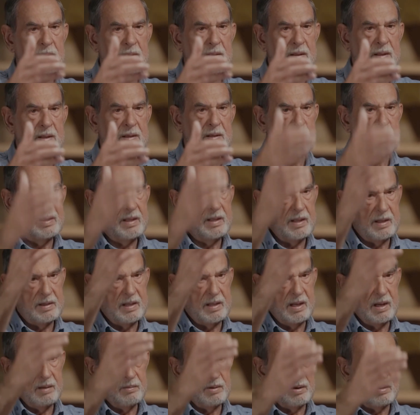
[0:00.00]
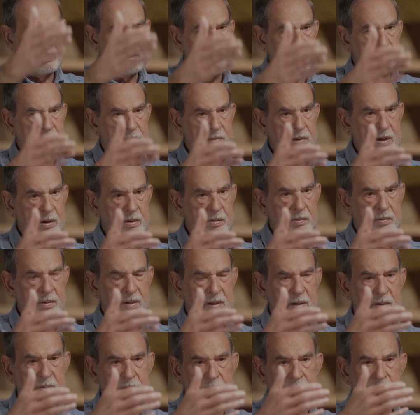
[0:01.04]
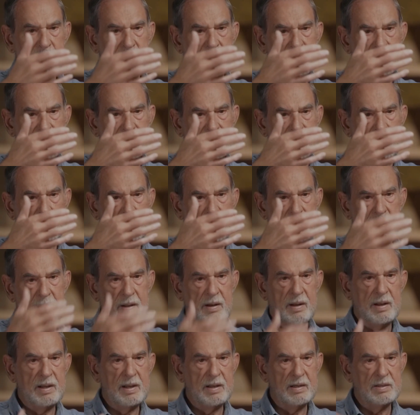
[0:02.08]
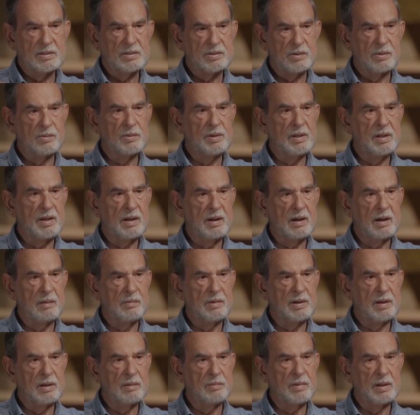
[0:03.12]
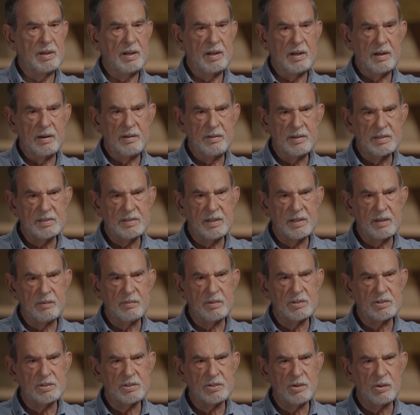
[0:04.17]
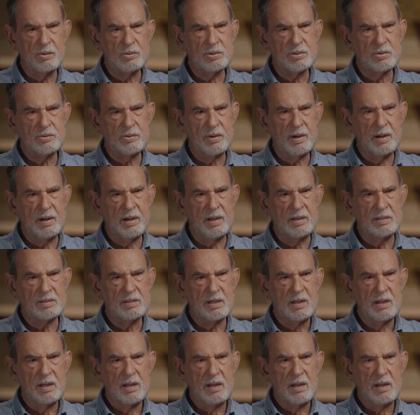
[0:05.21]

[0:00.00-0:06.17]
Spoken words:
It came off the mountain, and it was right in front of me. And I had a Sony camera in my hand, and this thing was so strange.